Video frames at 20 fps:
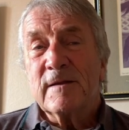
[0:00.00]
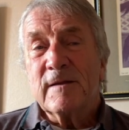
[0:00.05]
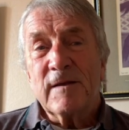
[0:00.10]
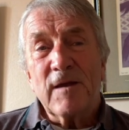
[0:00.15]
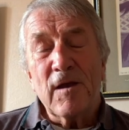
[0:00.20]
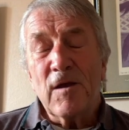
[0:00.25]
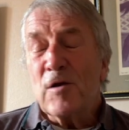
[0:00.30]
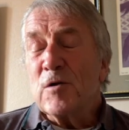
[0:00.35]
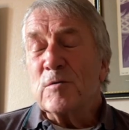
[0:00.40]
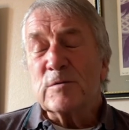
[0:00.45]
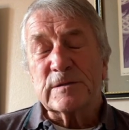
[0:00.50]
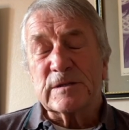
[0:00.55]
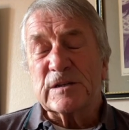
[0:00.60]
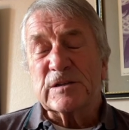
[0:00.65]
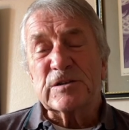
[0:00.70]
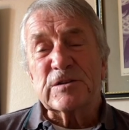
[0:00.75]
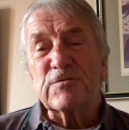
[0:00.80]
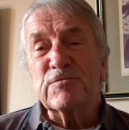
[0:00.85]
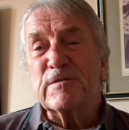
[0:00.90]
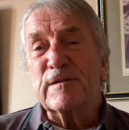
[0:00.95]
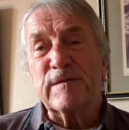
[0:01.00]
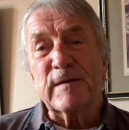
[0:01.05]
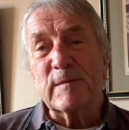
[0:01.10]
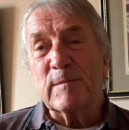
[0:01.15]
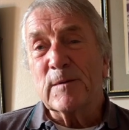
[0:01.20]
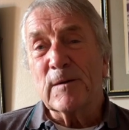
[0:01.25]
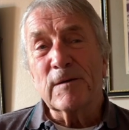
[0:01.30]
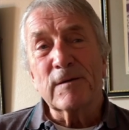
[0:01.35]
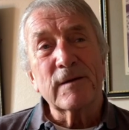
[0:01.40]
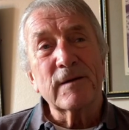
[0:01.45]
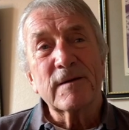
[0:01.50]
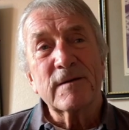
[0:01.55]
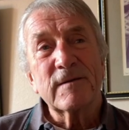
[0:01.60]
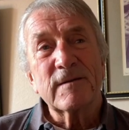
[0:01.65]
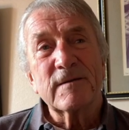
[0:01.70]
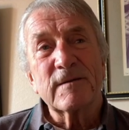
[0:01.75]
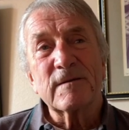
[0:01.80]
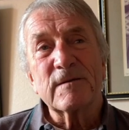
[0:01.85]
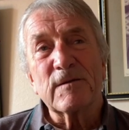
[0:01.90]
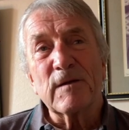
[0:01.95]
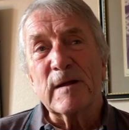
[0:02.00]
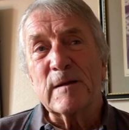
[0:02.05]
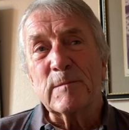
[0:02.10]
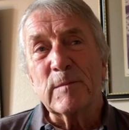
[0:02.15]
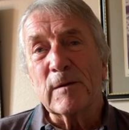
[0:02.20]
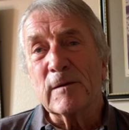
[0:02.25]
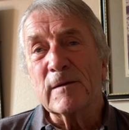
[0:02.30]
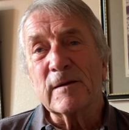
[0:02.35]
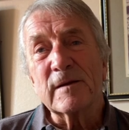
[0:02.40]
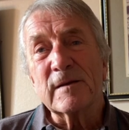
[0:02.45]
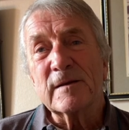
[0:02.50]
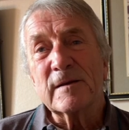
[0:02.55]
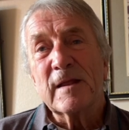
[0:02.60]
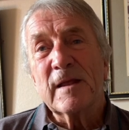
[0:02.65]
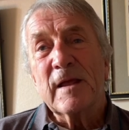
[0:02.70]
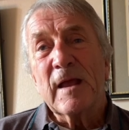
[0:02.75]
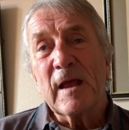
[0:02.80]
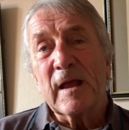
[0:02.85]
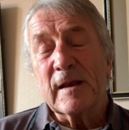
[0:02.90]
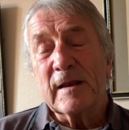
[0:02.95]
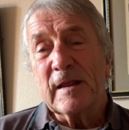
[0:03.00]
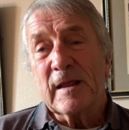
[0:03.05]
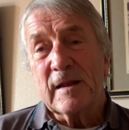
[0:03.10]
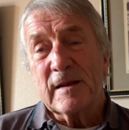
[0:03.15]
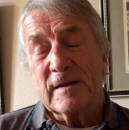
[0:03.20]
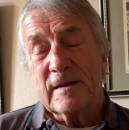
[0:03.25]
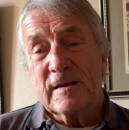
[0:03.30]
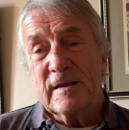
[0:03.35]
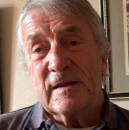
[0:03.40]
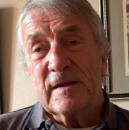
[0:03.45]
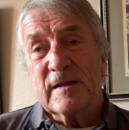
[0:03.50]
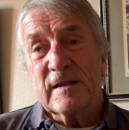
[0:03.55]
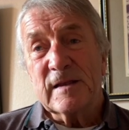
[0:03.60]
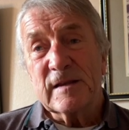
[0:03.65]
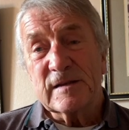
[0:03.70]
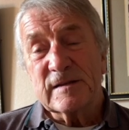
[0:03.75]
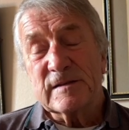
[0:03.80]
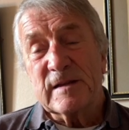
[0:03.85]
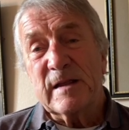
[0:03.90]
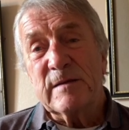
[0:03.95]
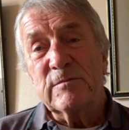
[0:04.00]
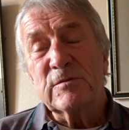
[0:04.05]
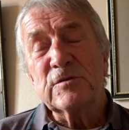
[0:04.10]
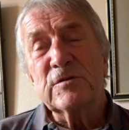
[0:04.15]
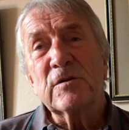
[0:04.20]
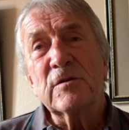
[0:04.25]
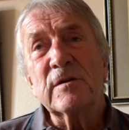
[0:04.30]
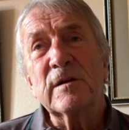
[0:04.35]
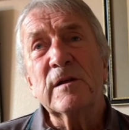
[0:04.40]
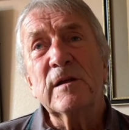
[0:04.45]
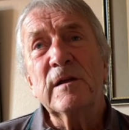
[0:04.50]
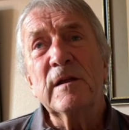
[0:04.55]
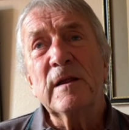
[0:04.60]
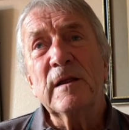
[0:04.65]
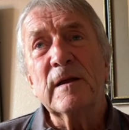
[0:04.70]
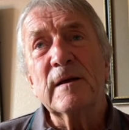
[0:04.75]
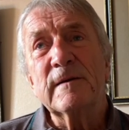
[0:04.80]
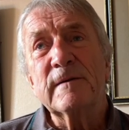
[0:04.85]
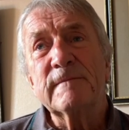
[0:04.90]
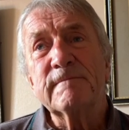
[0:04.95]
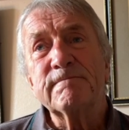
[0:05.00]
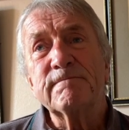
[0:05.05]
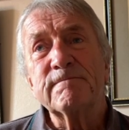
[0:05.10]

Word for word: Earl was a terrific bloke, great bloke, and, and he had a his stable jockey. Um,